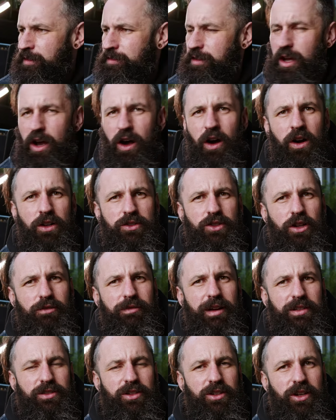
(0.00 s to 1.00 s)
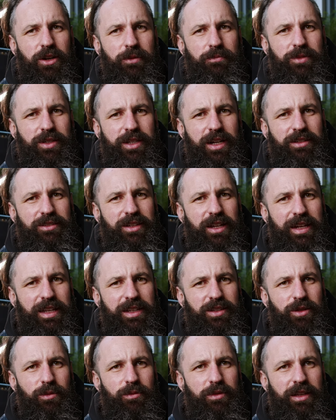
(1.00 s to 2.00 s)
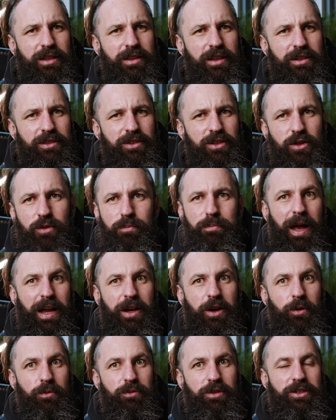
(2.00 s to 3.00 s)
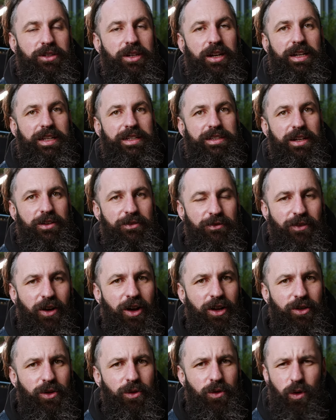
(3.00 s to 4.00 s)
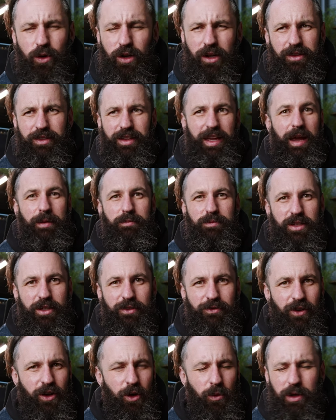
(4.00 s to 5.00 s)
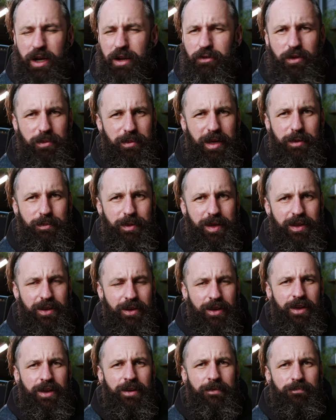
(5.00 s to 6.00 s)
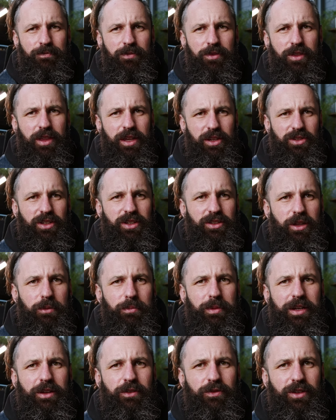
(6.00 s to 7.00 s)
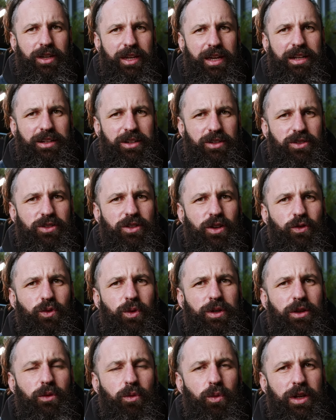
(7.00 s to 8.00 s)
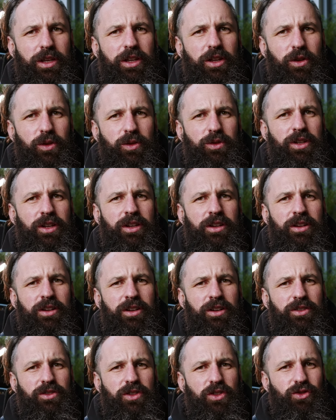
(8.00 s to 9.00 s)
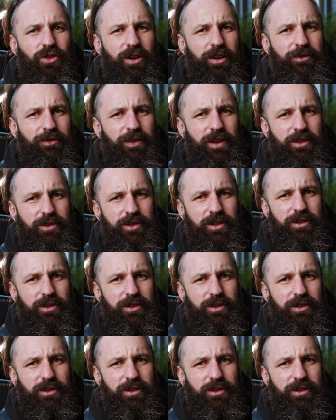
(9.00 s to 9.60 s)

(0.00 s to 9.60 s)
The art director comes in and deletes something, then you back up the deleted file or like the empty file, whatever it may be. This is the bit of kit and software that we use to try and fix